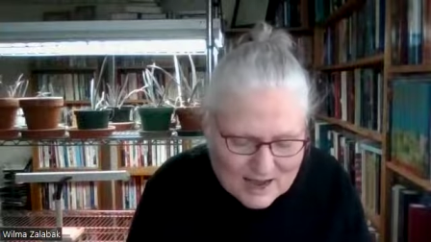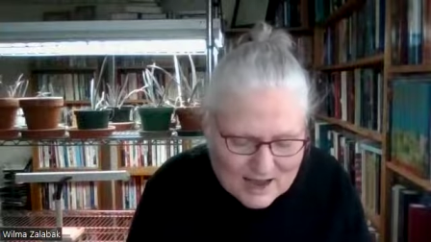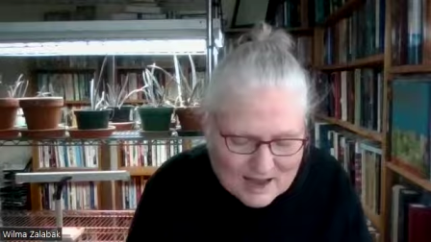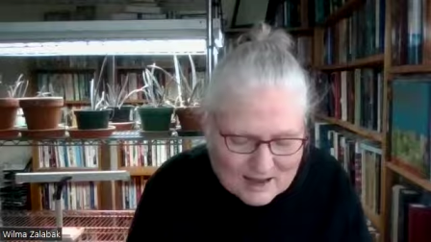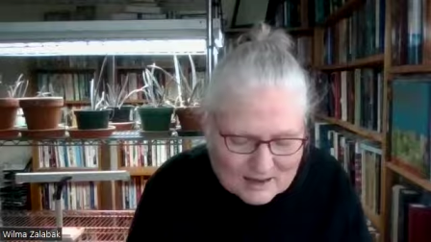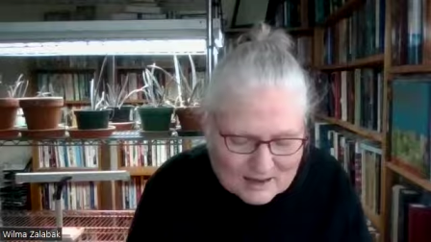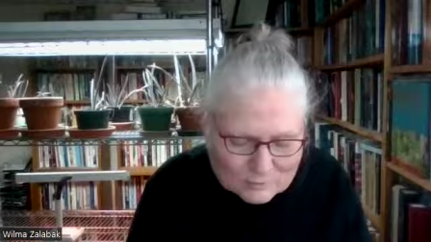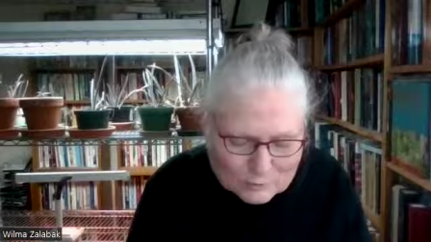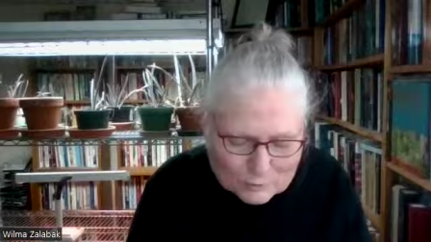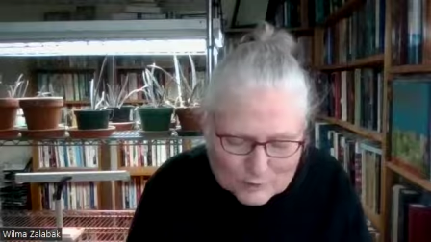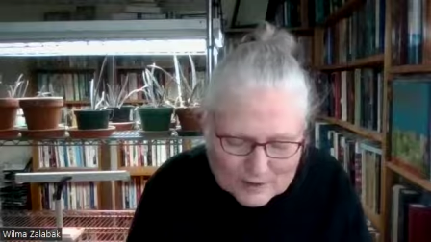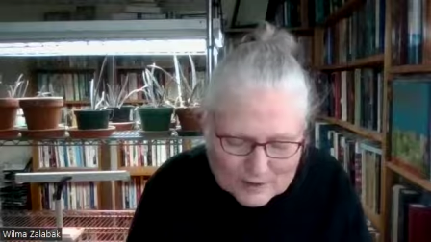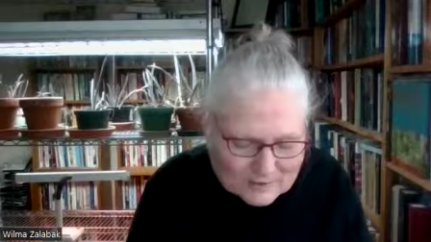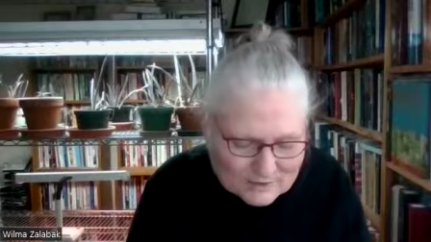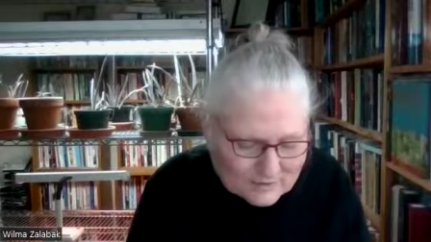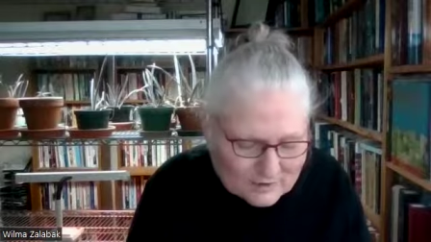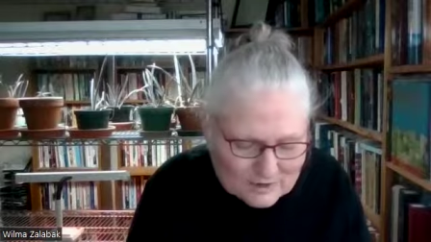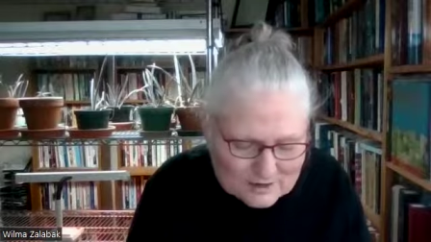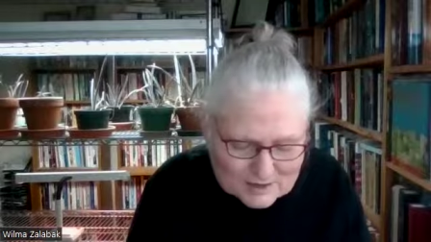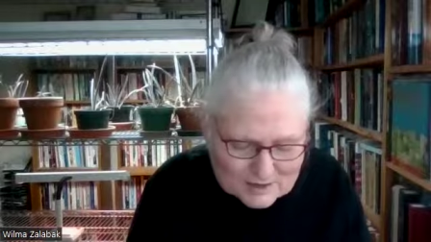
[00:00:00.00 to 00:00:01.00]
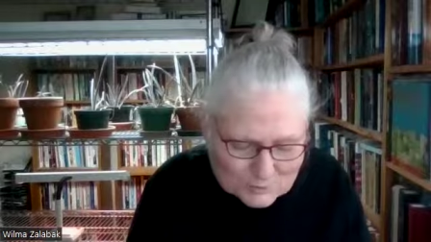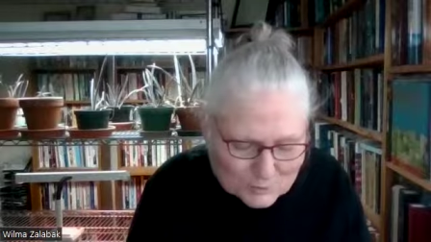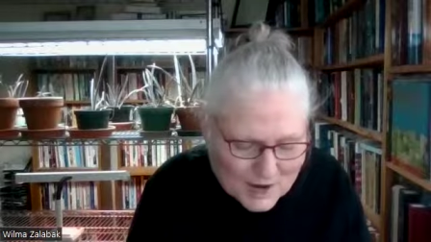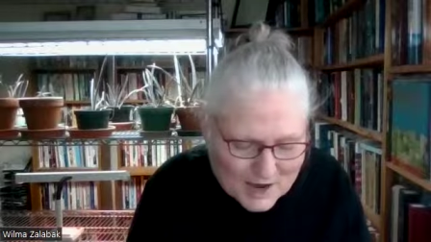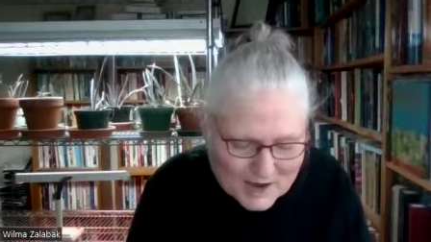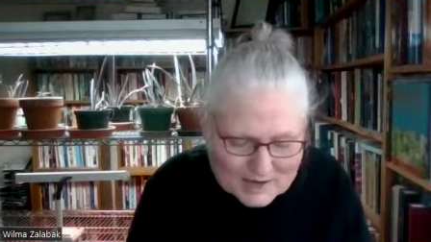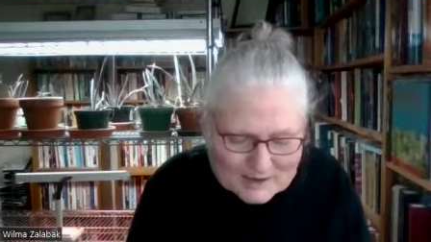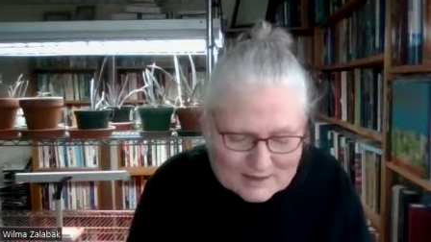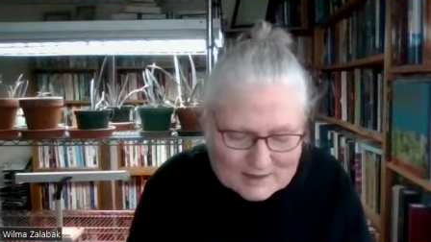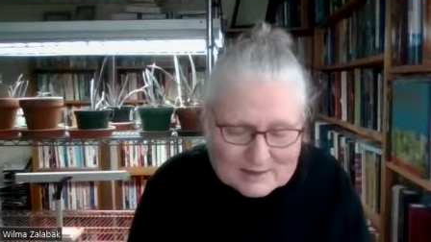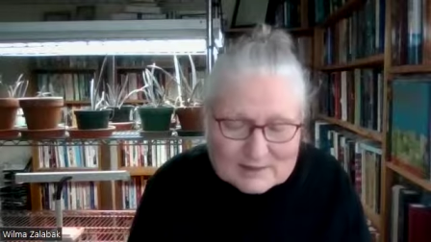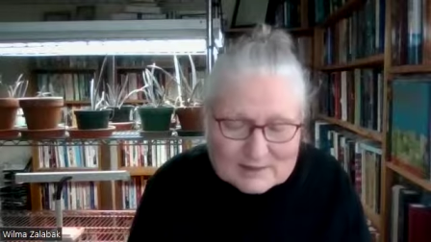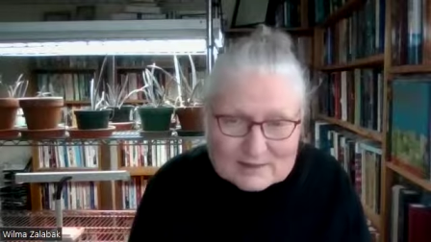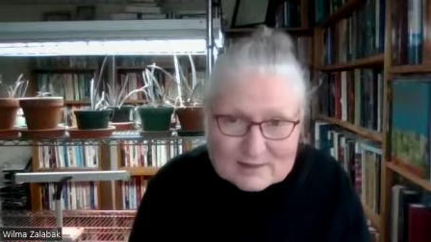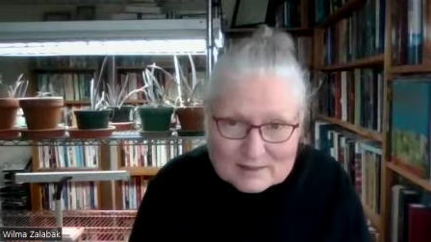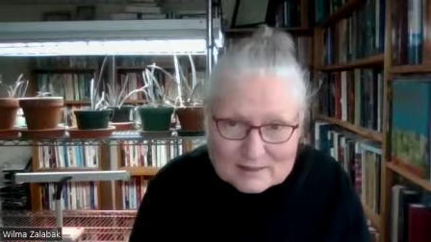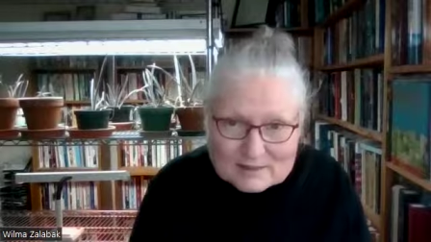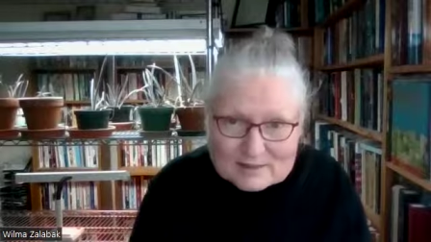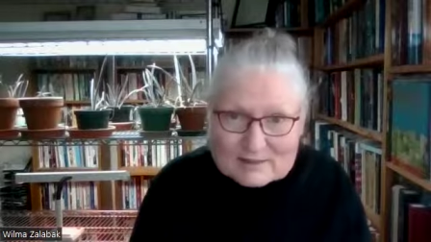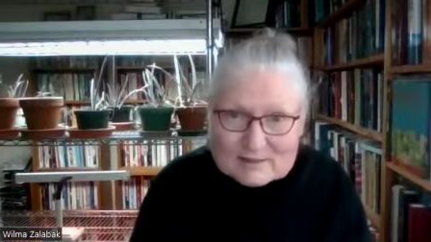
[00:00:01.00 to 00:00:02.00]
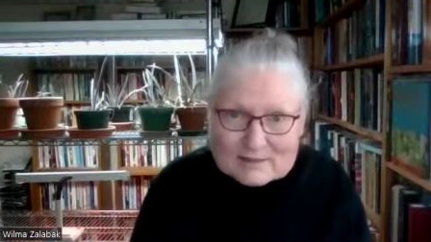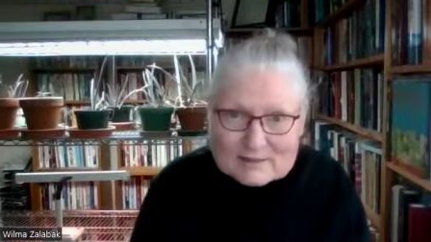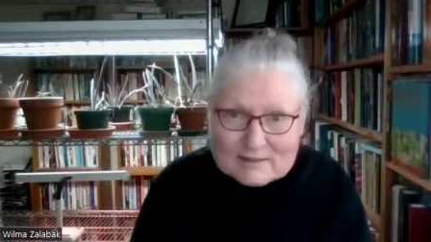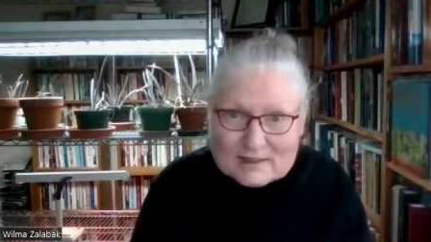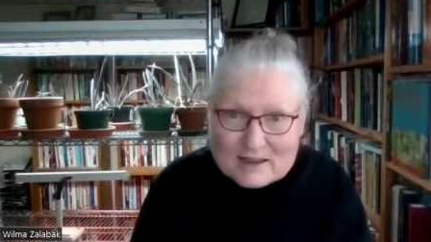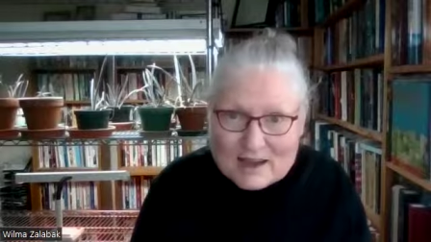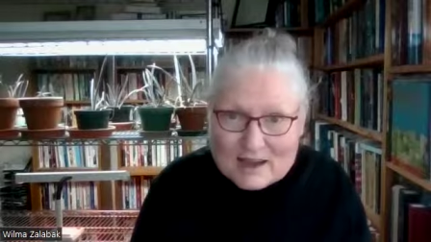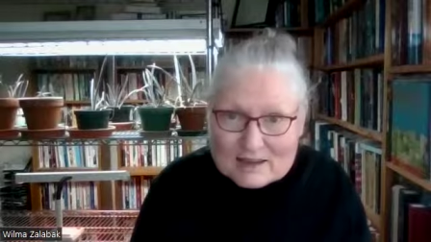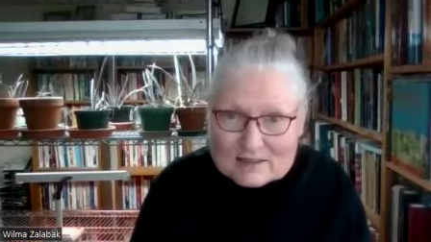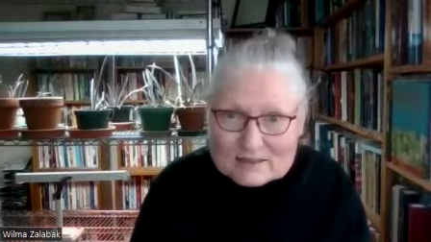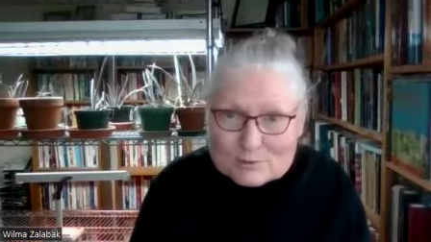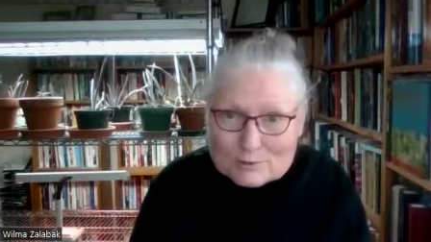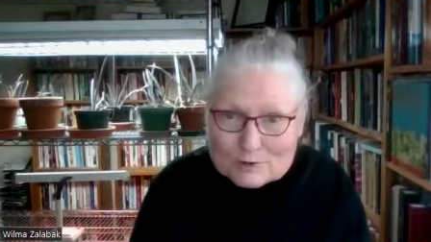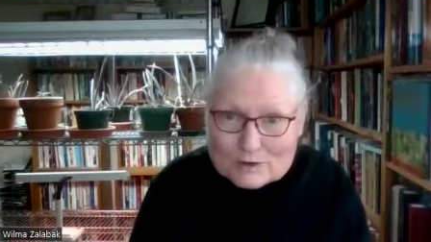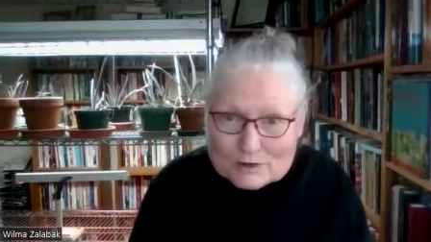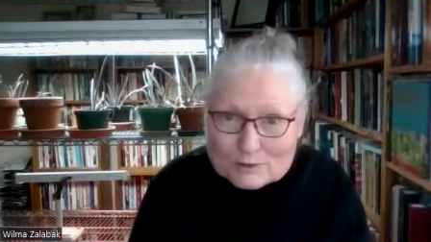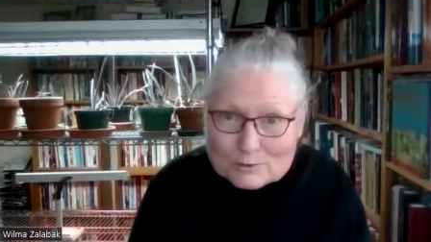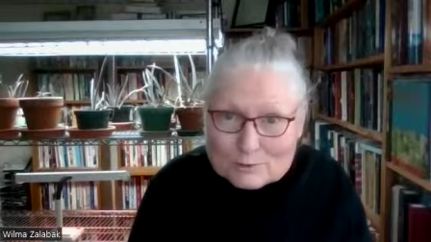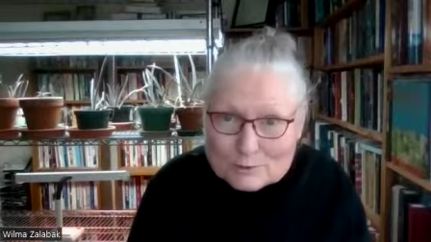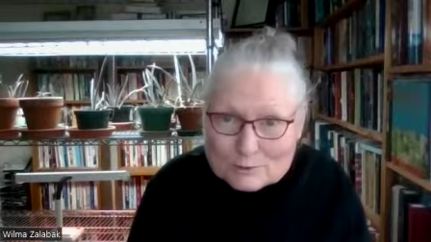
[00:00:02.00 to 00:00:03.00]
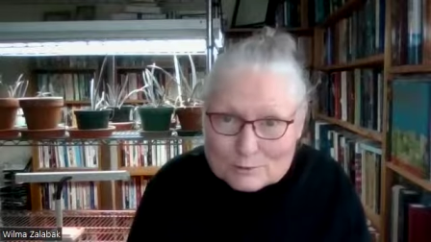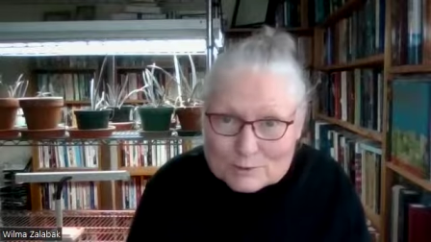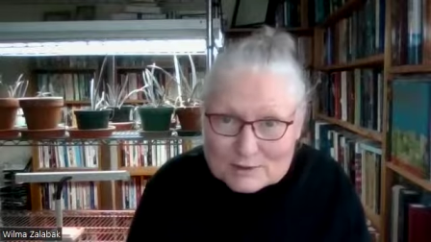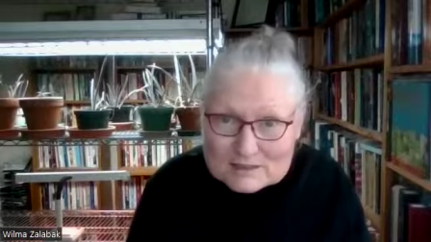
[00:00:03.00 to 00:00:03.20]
and whatever is right, that's what you will